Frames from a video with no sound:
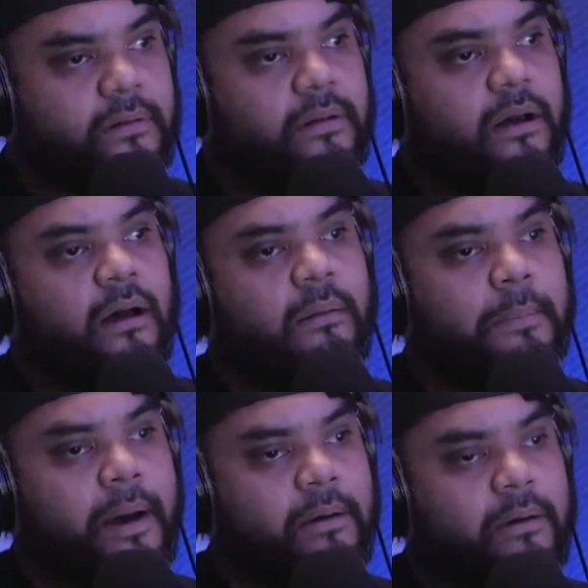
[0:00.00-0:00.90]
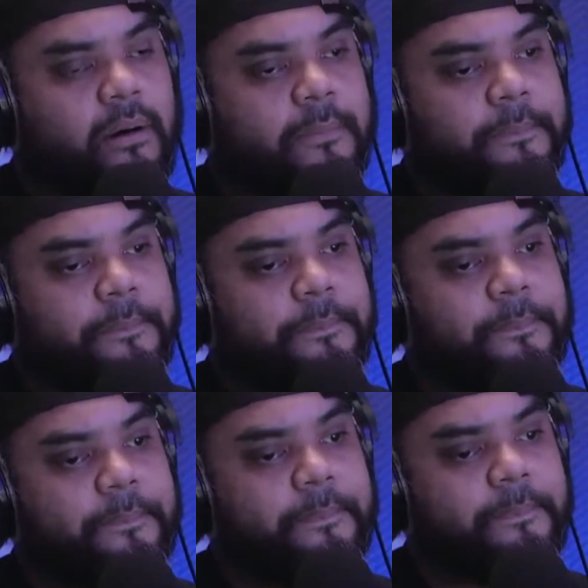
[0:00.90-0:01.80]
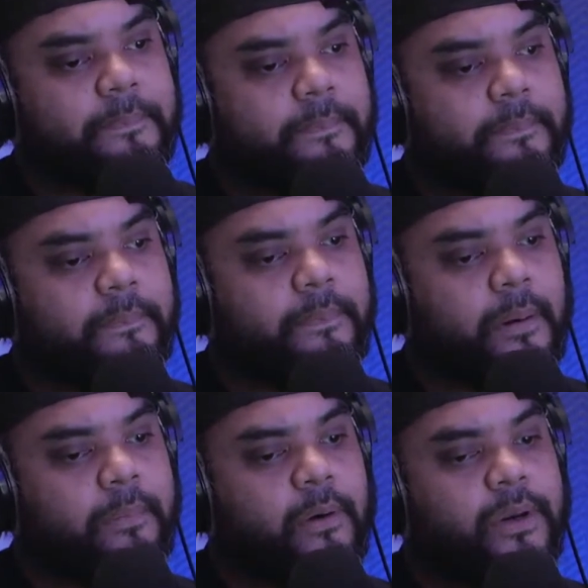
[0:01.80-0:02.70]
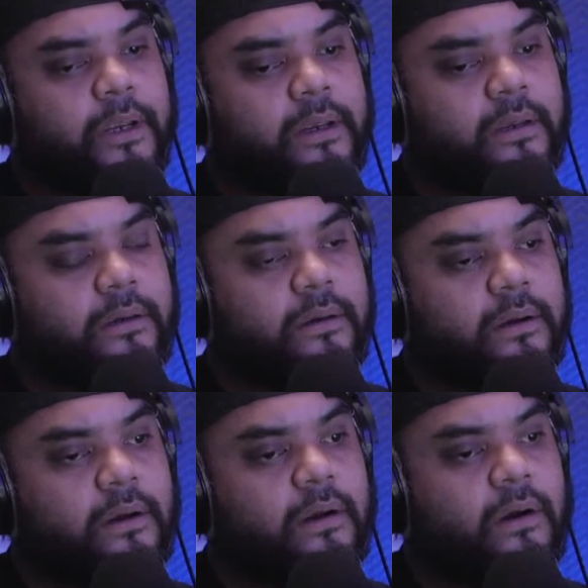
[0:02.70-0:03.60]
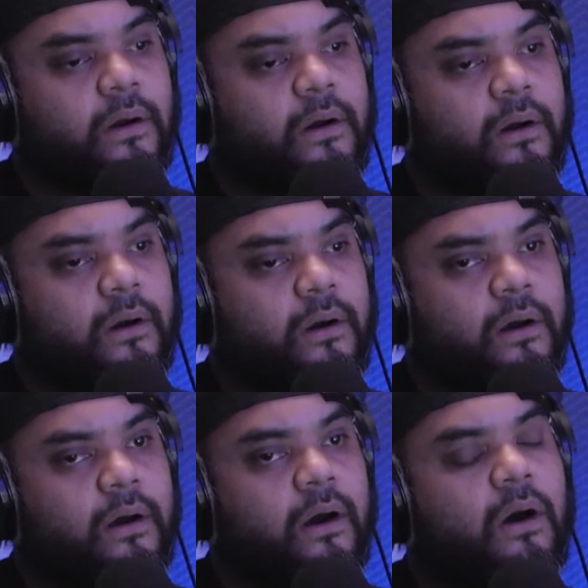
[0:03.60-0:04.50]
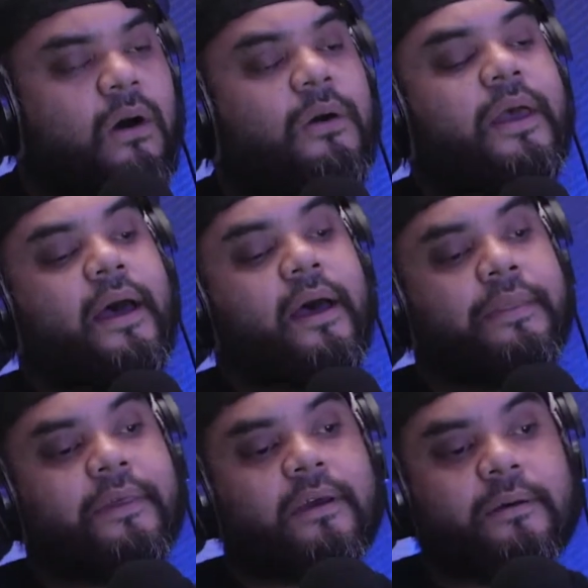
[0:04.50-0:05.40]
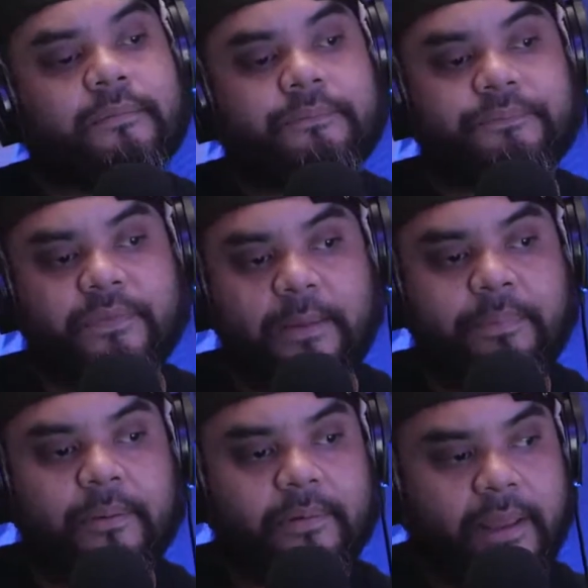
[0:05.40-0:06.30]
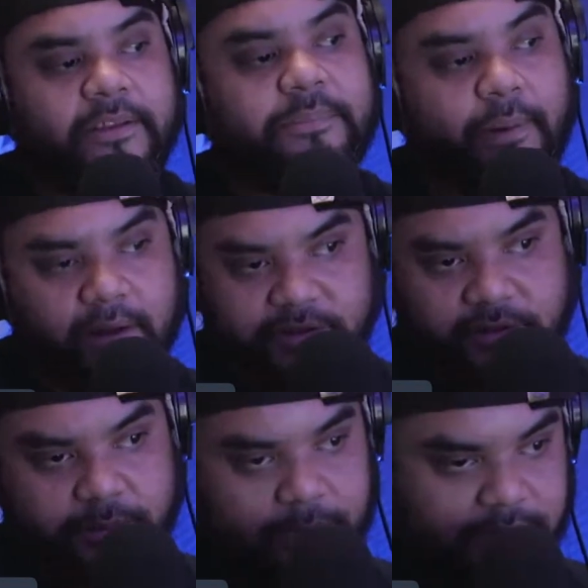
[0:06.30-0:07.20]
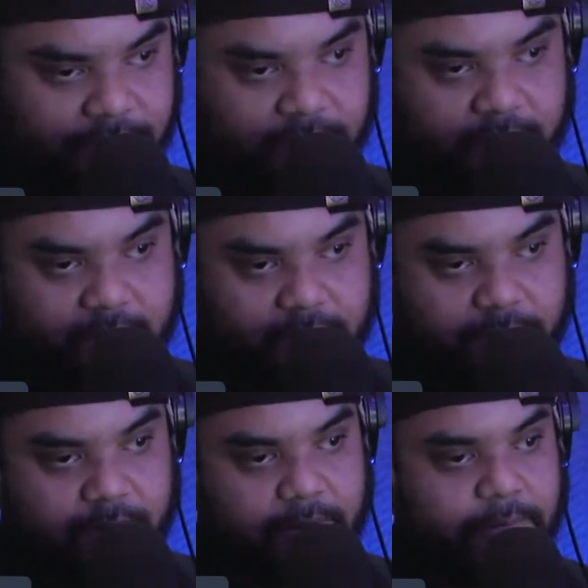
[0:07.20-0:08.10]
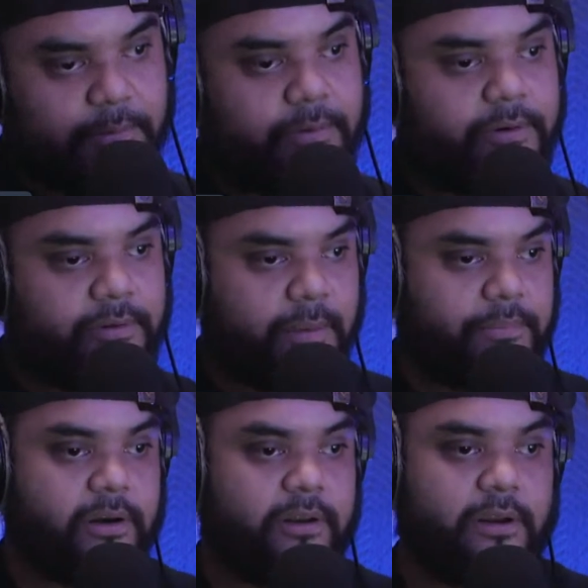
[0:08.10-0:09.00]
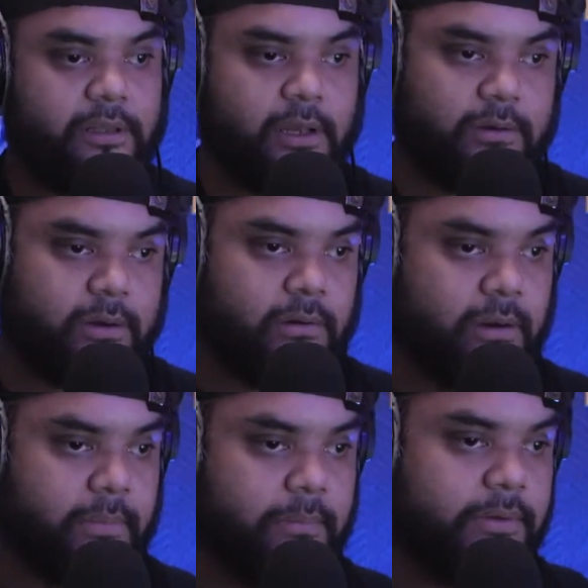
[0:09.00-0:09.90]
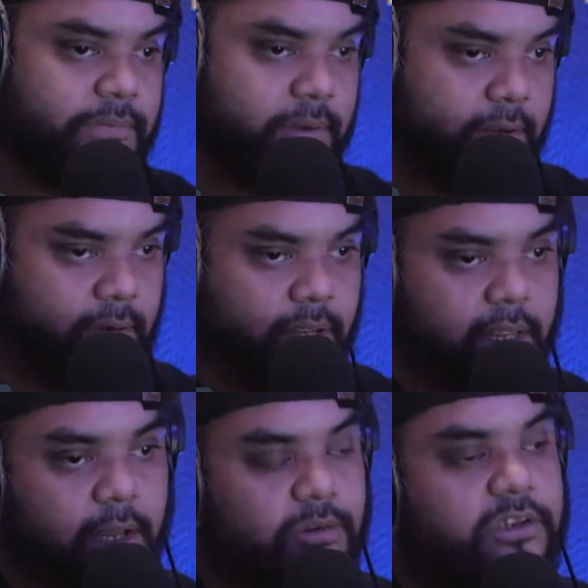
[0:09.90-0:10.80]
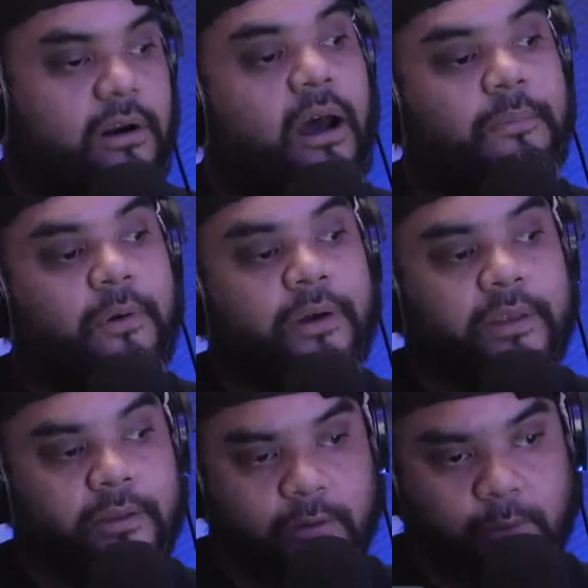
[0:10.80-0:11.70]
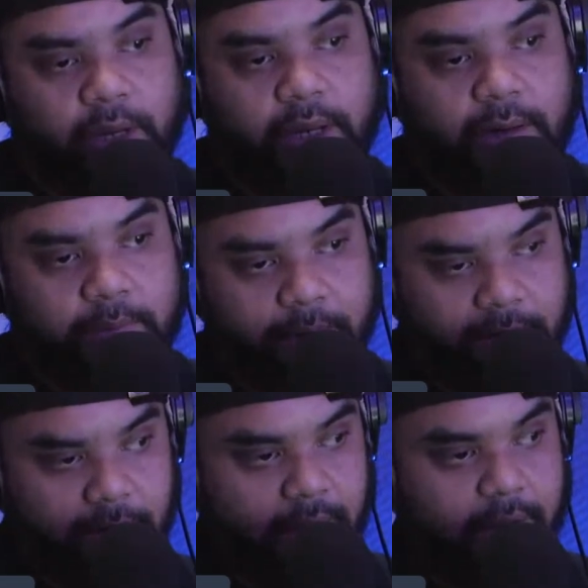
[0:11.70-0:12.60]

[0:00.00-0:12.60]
about promoting. Oh yeah, I think they sponsored a music video where they put their logo on my music video. It was Boy, the Weekend parody,